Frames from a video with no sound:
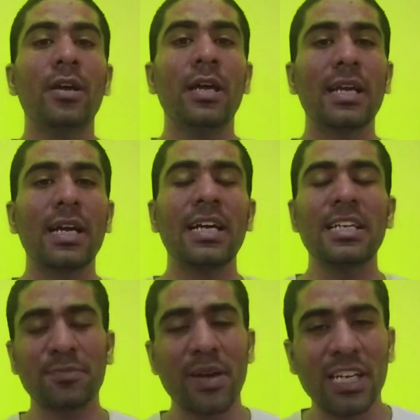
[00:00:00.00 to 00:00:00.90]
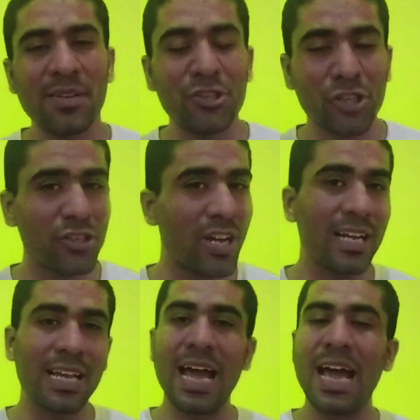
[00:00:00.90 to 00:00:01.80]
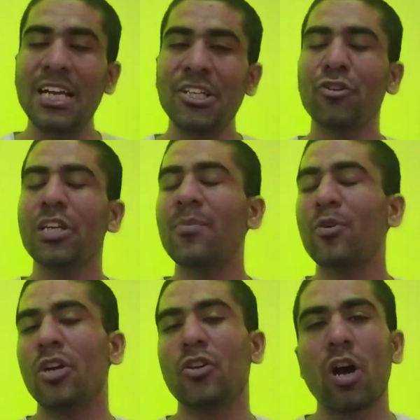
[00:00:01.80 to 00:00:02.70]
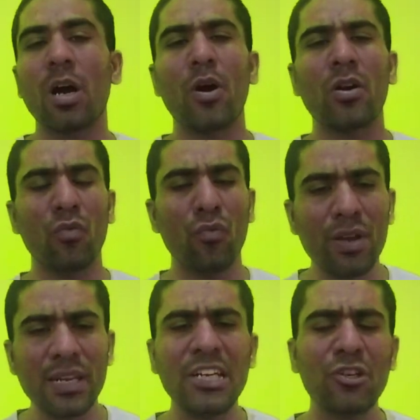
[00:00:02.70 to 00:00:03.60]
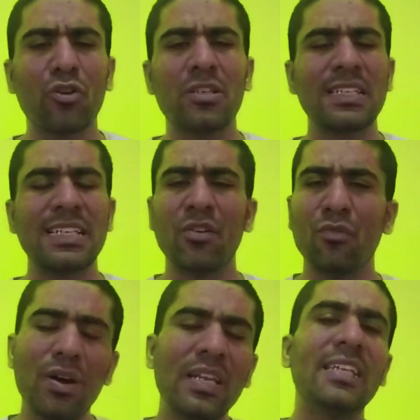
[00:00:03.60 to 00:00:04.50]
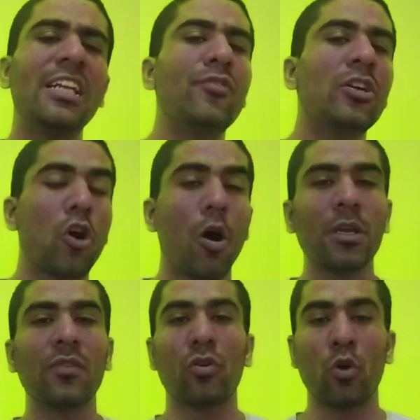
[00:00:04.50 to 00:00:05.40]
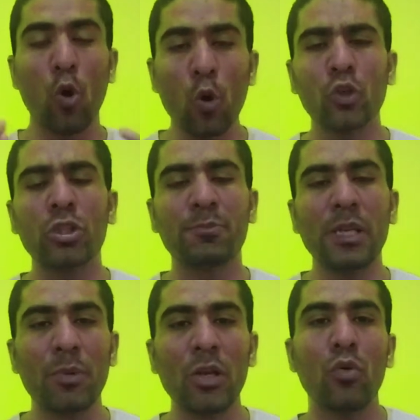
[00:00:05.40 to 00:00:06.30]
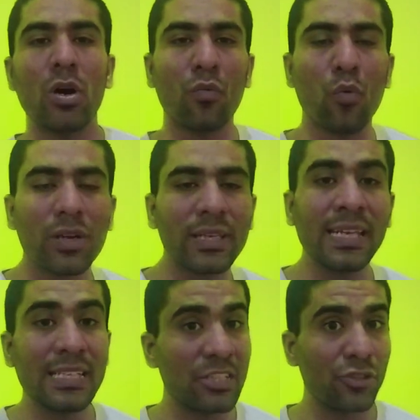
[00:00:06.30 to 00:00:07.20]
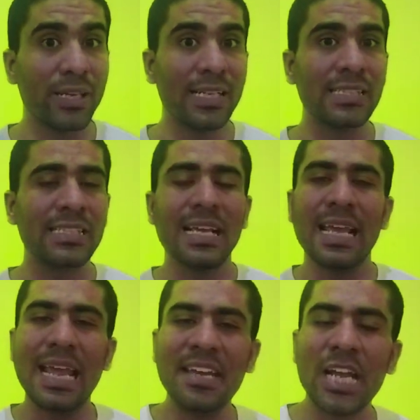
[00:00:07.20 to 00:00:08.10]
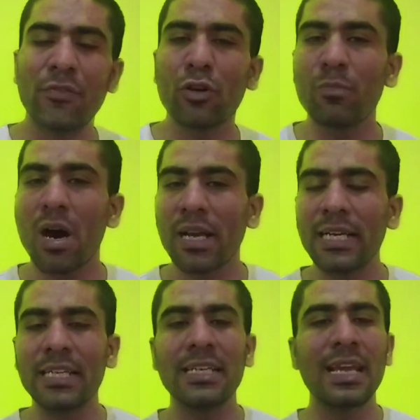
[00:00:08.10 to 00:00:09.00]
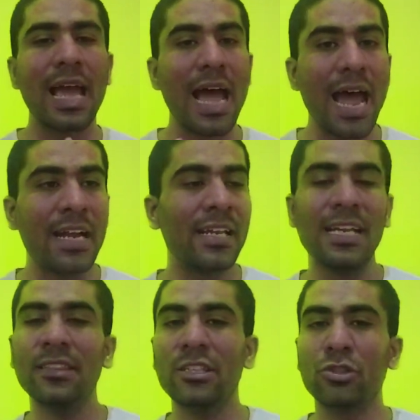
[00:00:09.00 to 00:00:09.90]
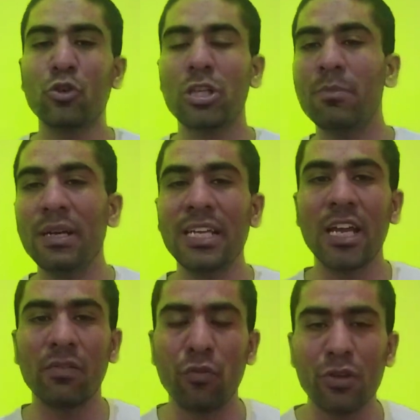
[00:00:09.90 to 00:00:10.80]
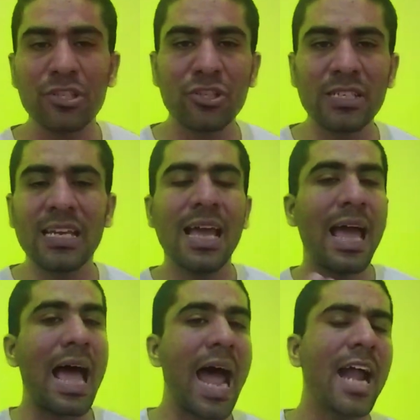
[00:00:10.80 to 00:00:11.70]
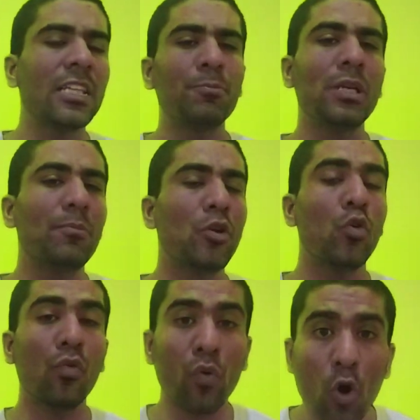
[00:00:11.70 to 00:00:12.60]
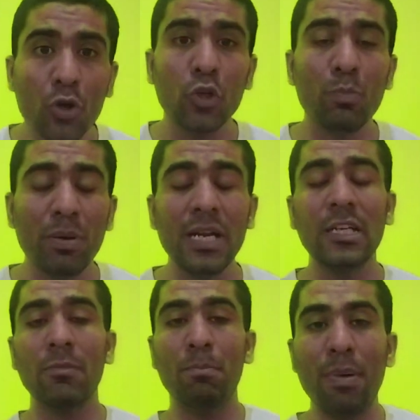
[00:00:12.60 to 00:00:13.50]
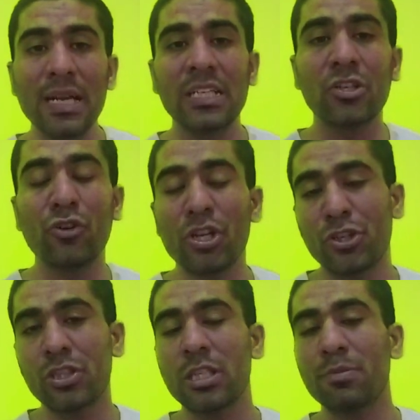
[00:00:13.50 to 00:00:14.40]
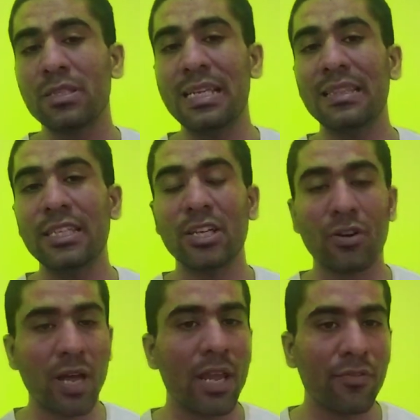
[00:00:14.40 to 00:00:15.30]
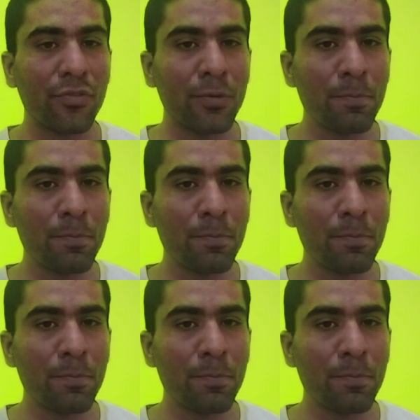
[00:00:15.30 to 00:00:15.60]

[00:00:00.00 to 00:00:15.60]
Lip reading: Hey guys, my name is Shashank and today I'm going to talk about a very interesting and very relevant topic for all those people who are working in sales, in network marketing and in the social media influencing and the people who want to build better relationships in their life.